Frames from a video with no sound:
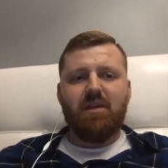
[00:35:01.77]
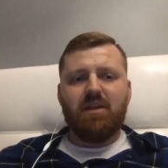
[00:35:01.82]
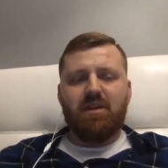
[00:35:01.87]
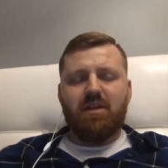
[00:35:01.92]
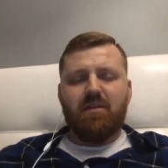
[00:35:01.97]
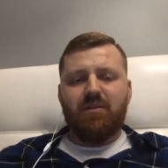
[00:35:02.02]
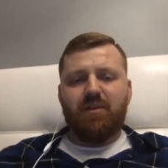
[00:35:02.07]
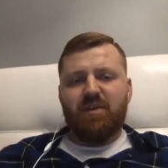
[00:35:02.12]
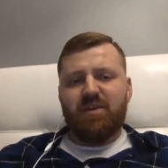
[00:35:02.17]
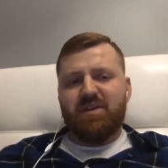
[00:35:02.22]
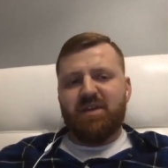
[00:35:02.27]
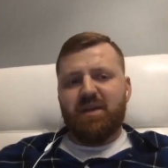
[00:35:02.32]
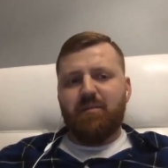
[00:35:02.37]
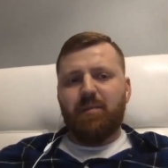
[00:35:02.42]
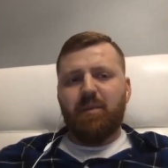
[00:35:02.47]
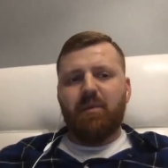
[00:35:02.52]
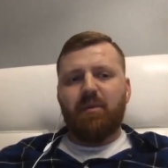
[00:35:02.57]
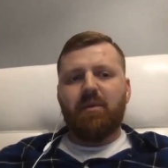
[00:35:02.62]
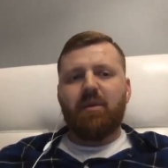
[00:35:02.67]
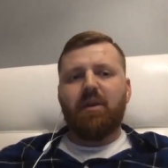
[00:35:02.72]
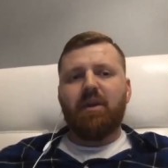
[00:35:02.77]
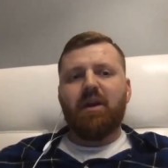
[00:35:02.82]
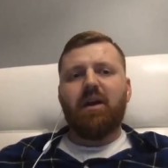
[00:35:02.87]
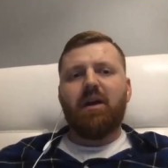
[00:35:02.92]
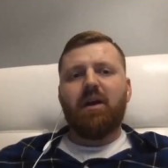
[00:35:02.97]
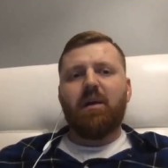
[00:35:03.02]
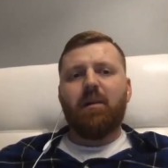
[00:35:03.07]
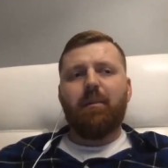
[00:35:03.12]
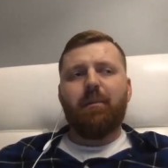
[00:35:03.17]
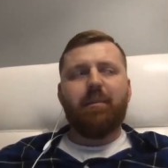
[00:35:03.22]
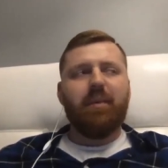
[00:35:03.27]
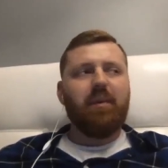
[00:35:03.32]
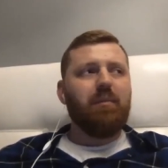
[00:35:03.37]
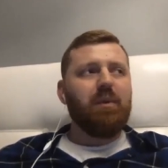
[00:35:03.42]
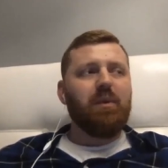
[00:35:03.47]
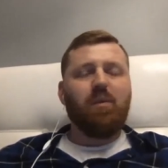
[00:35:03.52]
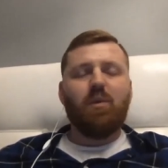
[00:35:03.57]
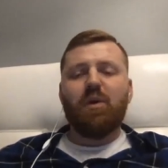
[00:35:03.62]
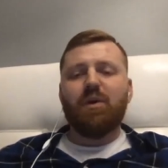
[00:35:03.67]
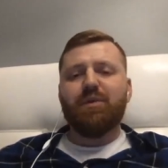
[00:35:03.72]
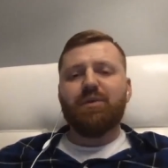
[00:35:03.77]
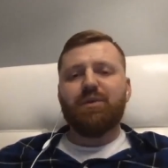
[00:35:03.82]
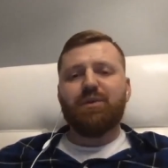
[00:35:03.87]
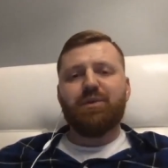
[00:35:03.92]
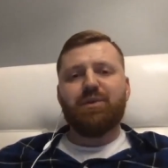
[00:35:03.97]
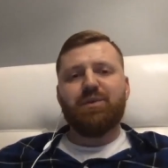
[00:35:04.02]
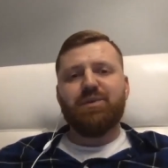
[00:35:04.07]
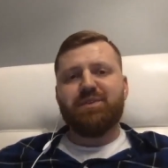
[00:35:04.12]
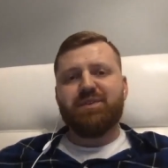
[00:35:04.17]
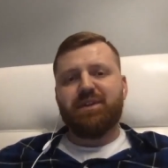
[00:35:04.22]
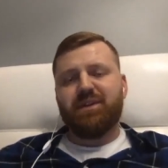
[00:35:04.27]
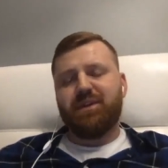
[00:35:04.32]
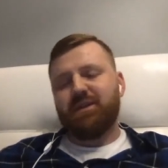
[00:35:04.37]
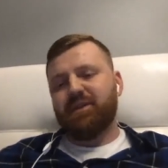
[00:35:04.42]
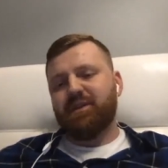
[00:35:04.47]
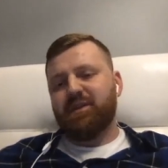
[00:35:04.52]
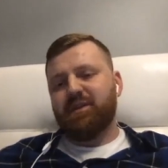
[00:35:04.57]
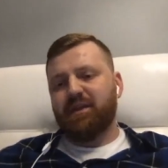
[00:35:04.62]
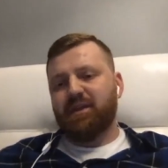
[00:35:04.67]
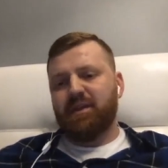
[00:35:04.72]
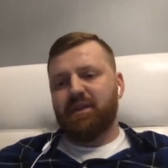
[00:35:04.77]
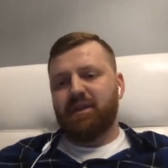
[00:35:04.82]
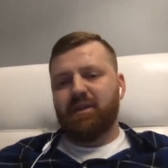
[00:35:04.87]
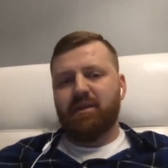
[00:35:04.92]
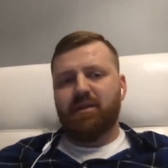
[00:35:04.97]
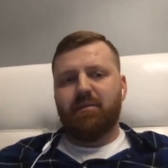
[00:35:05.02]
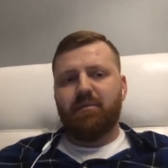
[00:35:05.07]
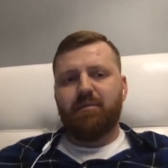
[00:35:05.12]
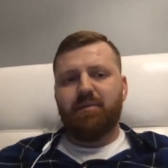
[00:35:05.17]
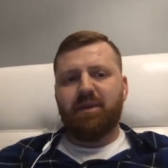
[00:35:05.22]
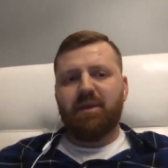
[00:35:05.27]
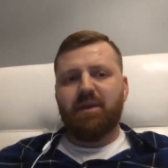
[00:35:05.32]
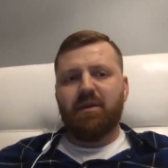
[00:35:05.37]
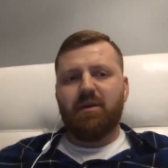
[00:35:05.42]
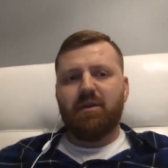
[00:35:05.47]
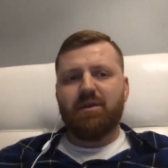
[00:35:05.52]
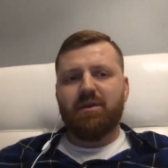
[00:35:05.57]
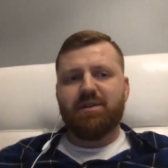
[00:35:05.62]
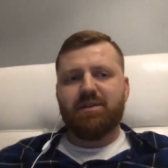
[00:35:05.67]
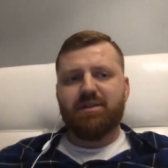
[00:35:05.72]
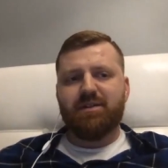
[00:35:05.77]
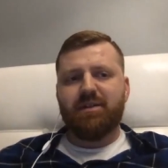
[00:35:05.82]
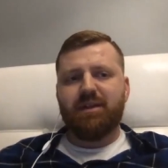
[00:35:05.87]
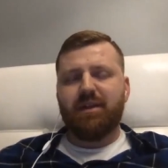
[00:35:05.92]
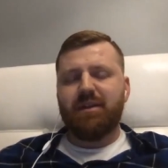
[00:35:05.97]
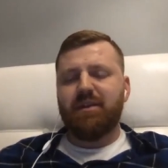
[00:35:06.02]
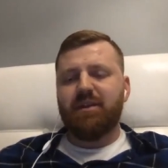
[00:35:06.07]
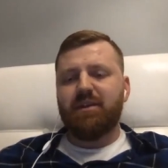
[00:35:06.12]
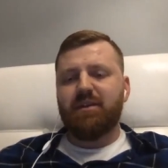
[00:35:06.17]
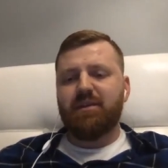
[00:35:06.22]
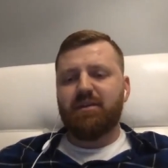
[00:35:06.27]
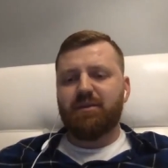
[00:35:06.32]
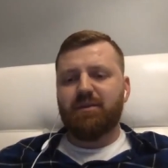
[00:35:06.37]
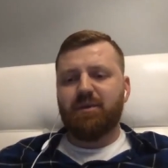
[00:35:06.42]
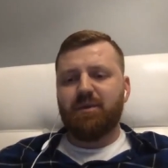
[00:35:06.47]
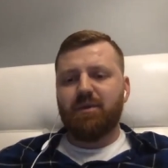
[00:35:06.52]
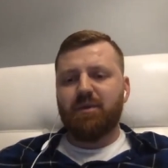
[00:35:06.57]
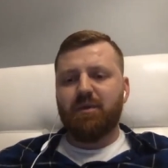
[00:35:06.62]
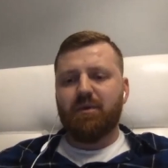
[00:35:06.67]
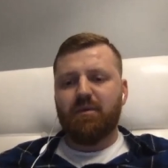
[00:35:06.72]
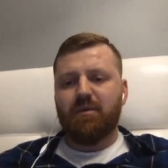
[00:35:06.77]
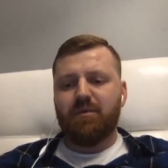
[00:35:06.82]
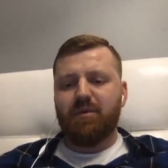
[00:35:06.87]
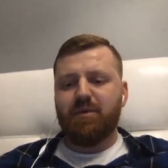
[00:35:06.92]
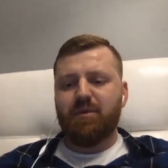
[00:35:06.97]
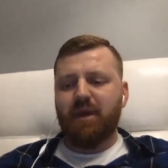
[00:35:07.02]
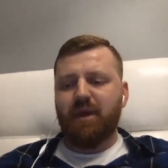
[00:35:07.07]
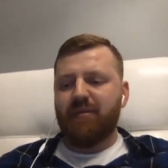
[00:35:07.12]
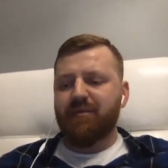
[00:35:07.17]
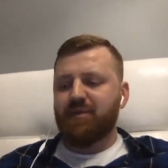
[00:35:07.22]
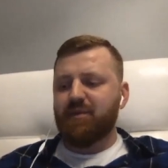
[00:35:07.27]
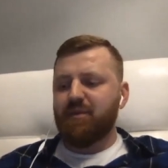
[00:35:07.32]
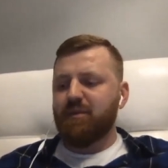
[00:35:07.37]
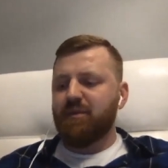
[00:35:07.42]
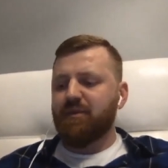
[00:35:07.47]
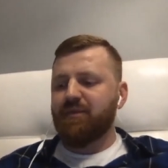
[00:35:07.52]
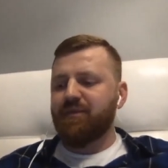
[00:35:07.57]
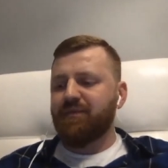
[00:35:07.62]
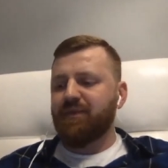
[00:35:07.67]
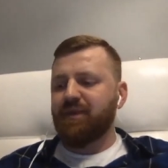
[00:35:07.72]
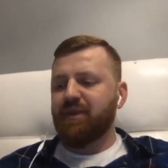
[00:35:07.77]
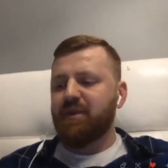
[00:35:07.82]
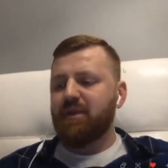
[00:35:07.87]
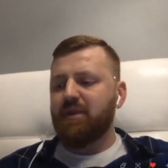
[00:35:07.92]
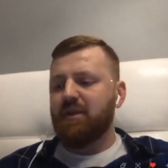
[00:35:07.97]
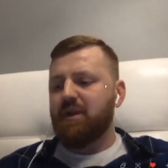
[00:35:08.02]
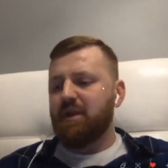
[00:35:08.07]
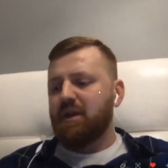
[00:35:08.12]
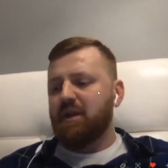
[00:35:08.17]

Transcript: For example, people want to use it because they need to, you have to fill